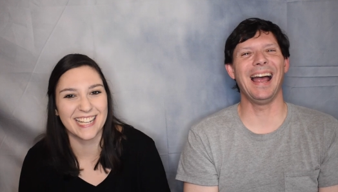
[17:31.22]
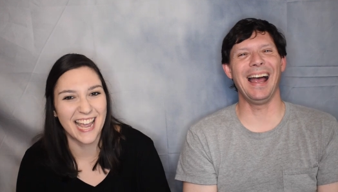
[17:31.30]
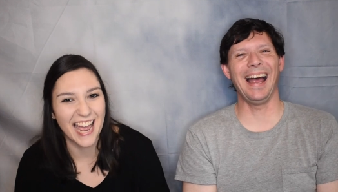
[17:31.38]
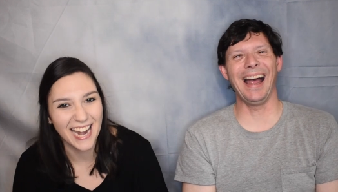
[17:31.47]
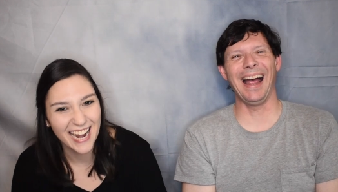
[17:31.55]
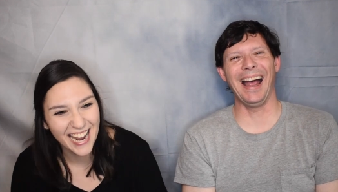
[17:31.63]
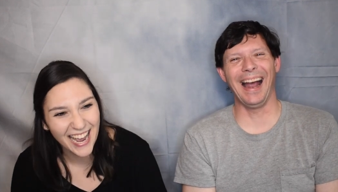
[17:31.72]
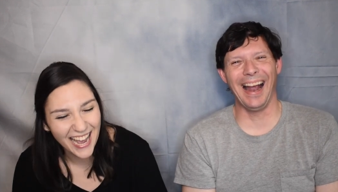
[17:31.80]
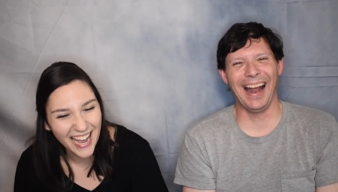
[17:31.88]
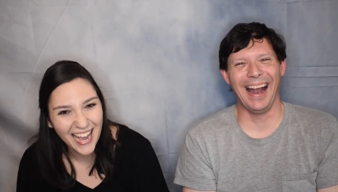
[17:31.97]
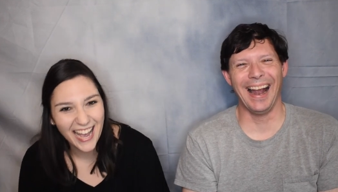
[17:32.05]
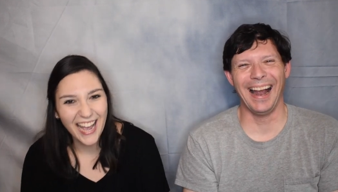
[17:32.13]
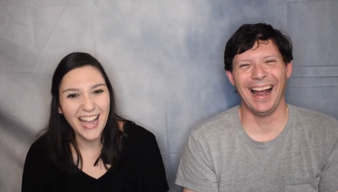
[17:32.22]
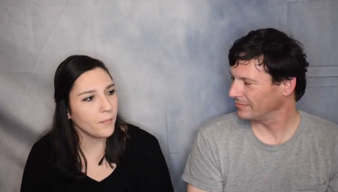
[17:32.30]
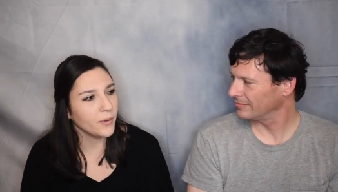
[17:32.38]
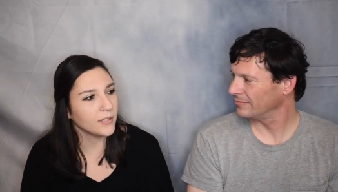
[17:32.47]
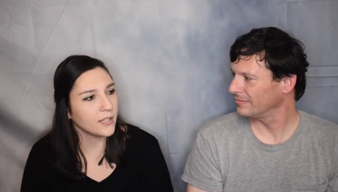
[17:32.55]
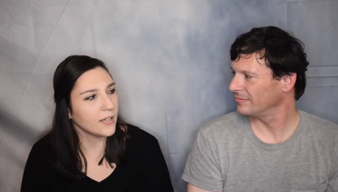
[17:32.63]

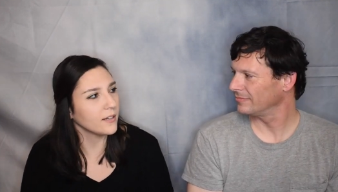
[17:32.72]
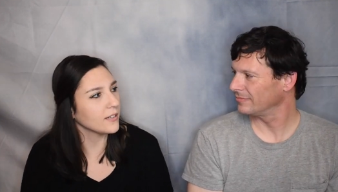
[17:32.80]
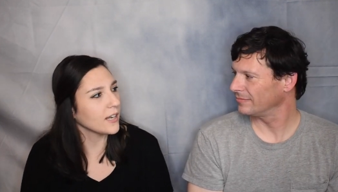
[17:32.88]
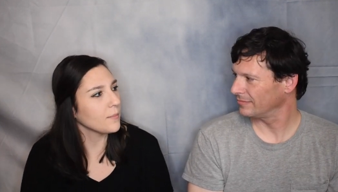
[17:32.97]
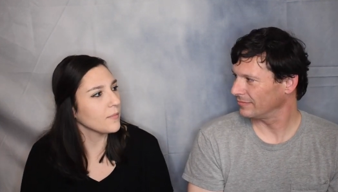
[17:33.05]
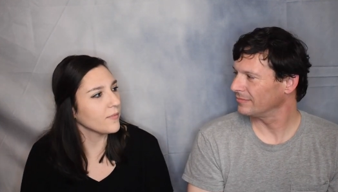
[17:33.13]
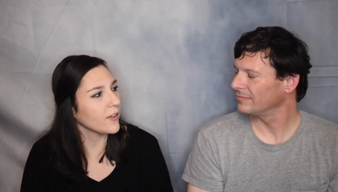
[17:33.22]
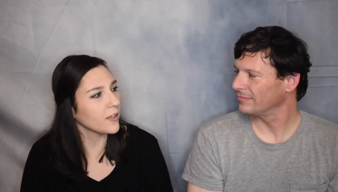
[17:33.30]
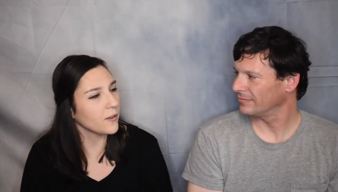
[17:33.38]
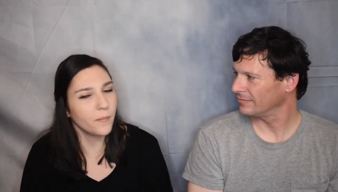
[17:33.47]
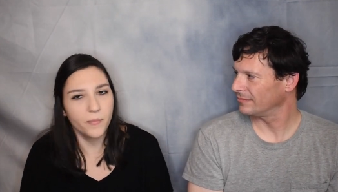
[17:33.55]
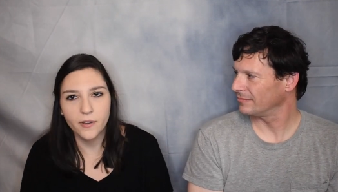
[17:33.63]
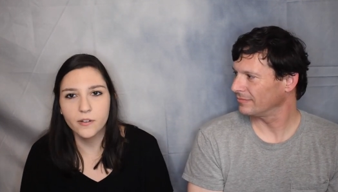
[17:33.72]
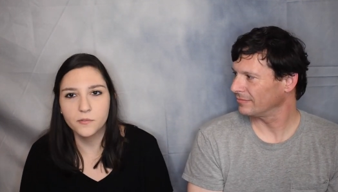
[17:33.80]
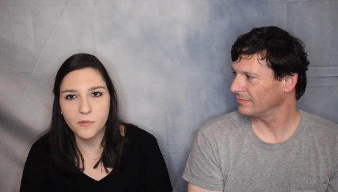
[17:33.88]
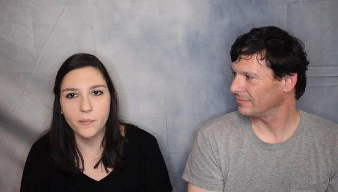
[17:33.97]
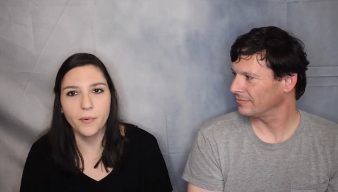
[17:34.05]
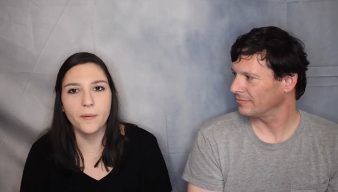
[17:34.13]
Speaker 1: I'll put the entertainment value up there
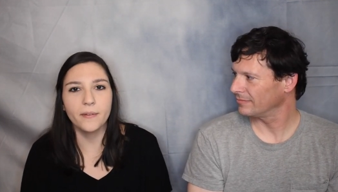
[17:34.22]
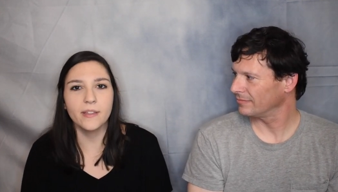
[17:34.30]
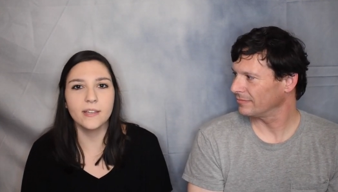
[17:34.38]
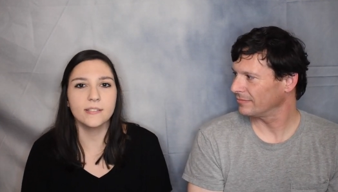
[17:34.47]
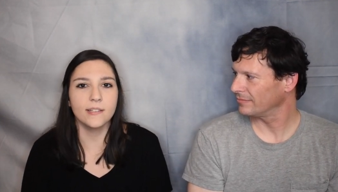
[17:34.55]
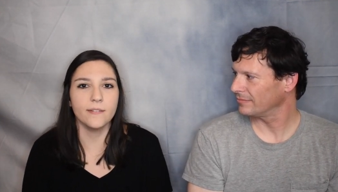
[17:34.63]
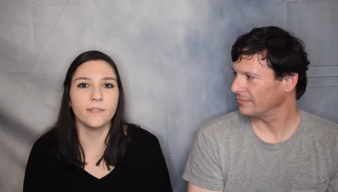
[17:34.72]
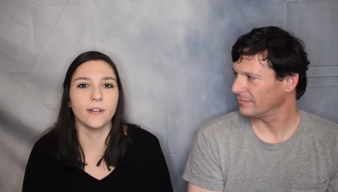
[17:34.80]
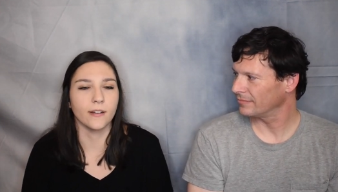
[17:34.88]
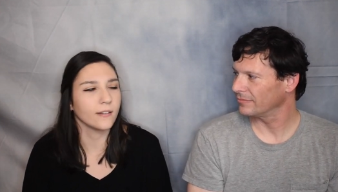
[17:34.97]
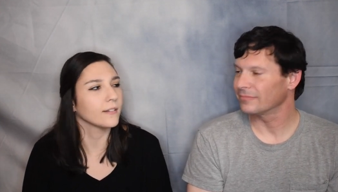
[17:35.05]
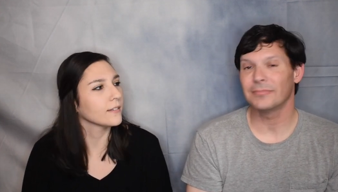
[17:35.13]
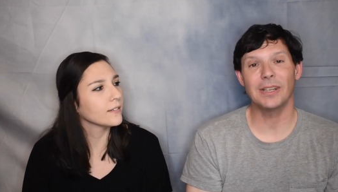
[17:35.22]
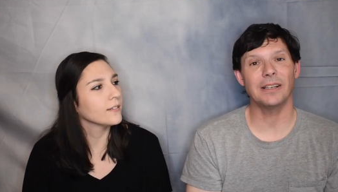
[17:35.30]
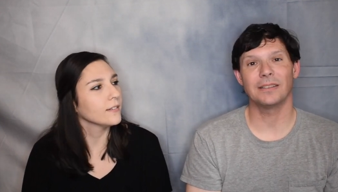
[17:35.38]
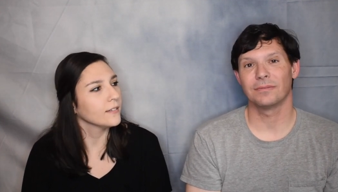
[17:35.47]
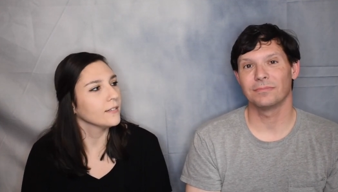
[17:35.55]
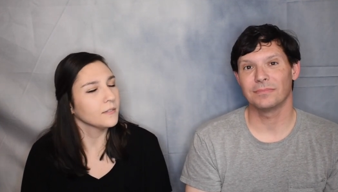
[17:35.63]
as well, probably like a seven.
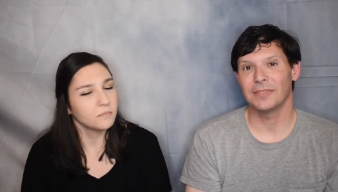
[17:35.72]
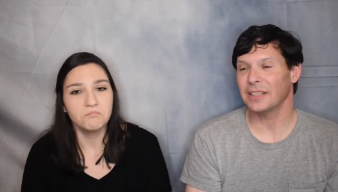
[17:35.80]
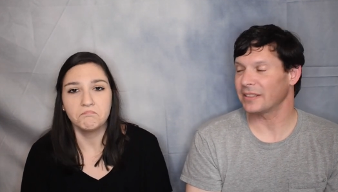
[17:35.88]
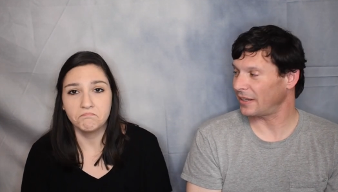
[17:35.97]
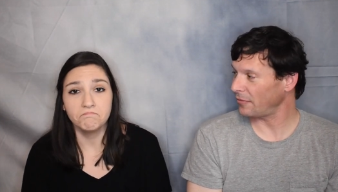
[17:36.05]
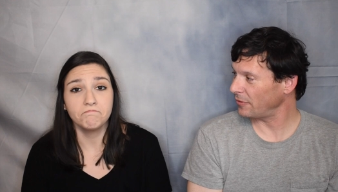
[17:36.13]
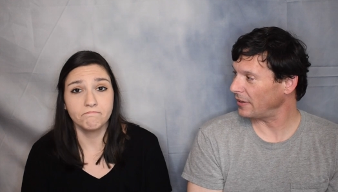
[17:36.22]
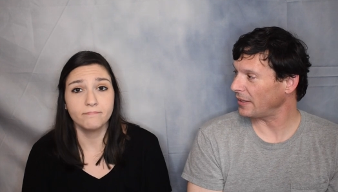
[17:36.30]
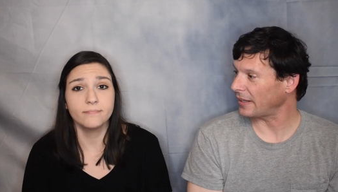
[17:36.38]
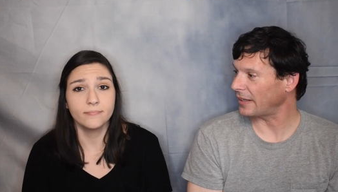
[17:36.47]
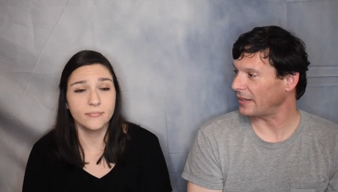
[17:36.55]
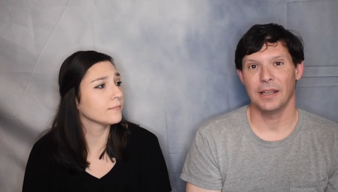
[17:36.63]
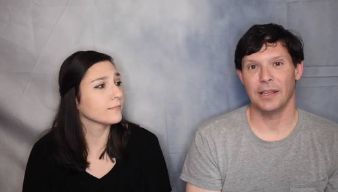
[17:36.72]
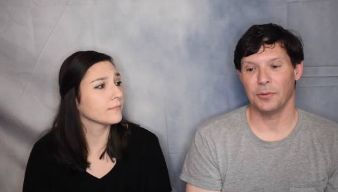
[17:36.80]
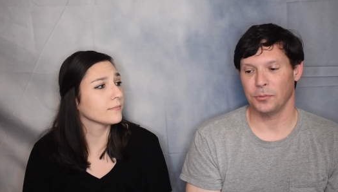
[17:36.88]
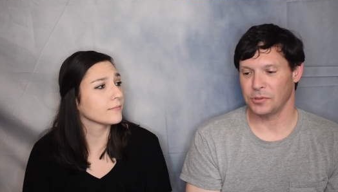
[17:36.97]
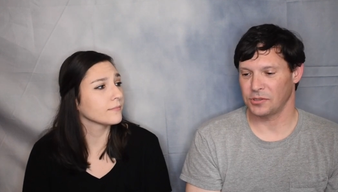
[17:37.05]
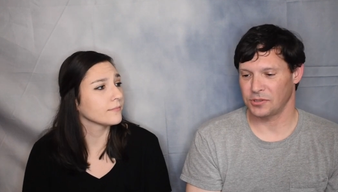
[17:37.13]
Speaker 2: Yeah. Yeah, definitely.
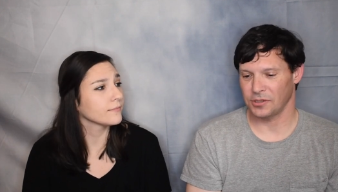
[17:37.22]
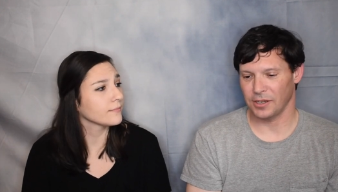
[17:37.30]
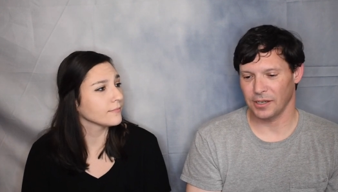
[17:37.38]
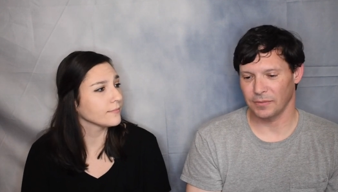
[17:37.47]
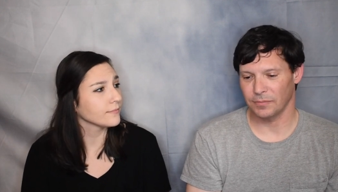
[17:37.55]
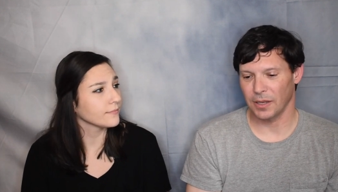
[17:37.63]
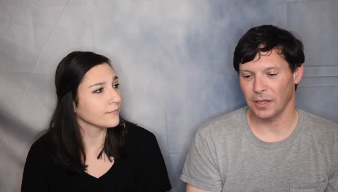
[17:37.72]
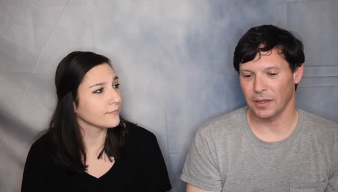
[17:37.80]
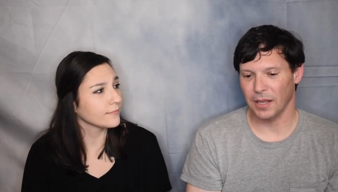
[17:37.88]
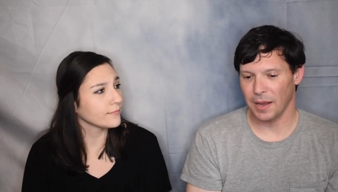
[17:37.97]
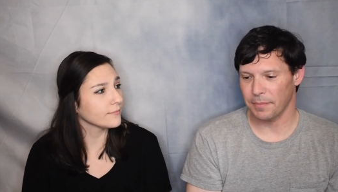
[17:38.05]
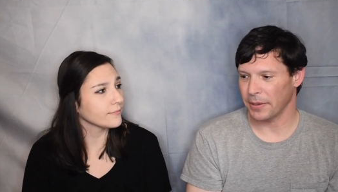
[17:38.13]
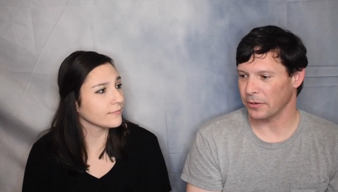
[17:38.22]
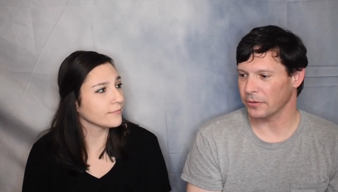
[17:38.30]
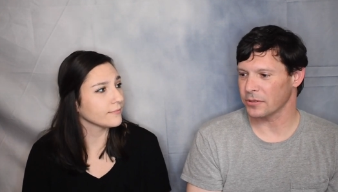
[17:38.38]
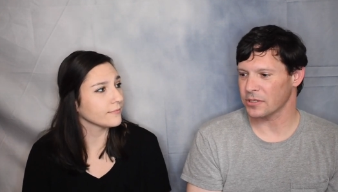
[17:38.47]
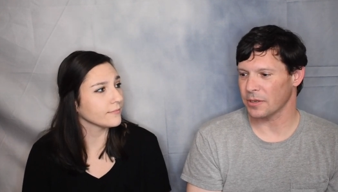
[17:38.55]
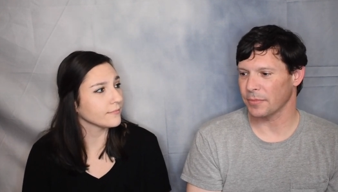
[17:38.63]
It was um, a lot
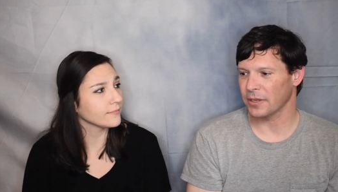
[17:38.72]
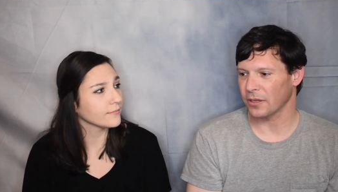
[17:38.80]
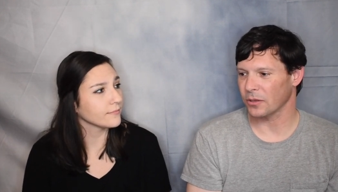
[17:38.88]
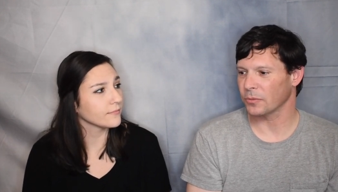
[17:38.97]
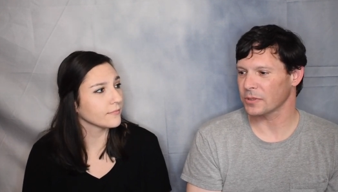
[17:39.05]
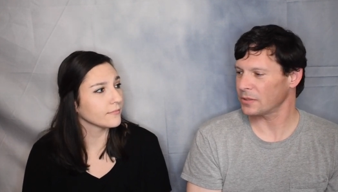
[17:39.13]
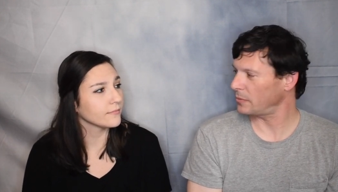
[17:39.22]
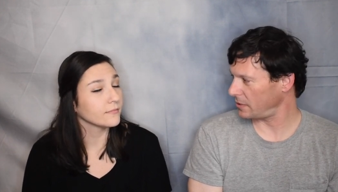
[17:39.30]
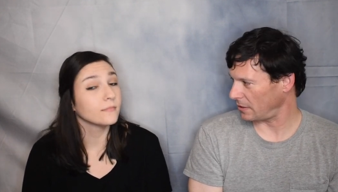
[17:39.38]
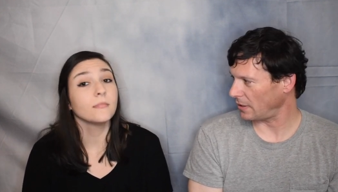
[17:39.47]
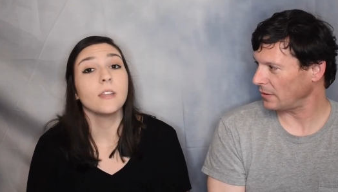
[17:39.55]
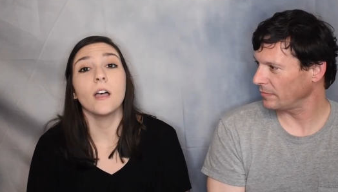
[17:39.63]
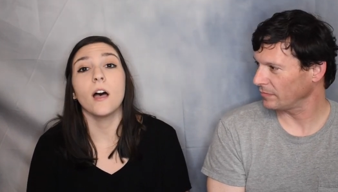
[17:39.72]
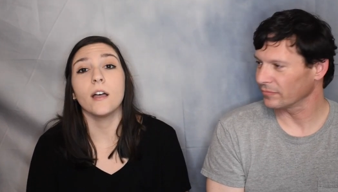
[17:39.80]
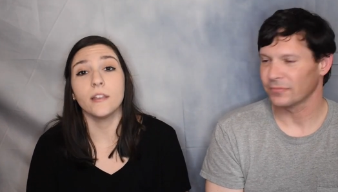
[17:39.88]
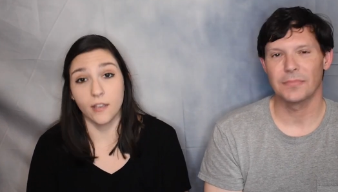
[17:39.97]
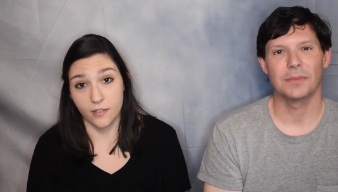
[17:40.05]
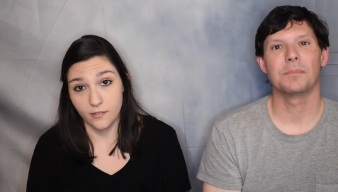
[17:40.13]
better than some of the other ones that we saw.
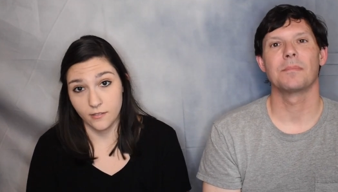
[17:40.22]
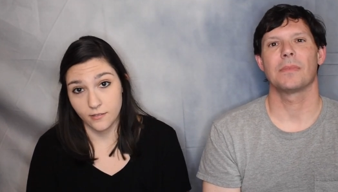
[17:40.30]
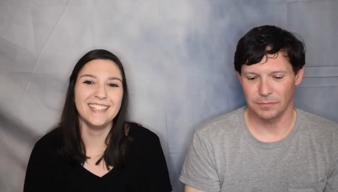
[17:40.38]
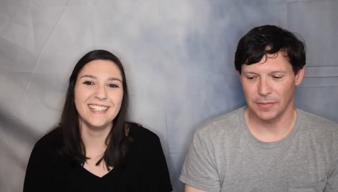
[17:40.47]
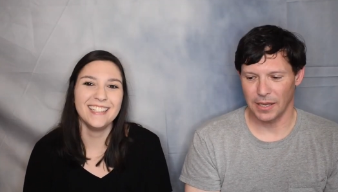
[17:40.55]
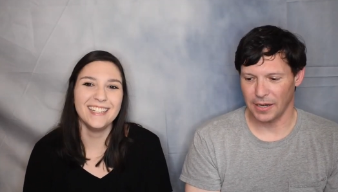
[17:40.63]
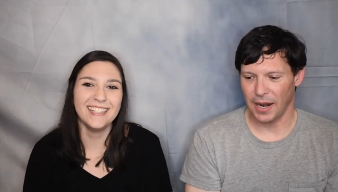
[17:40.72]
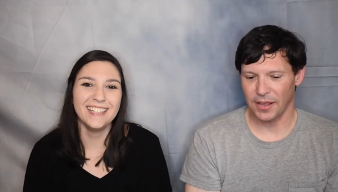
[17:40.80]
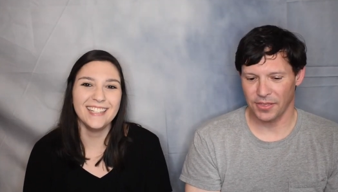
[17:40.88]
Uh, yes. And I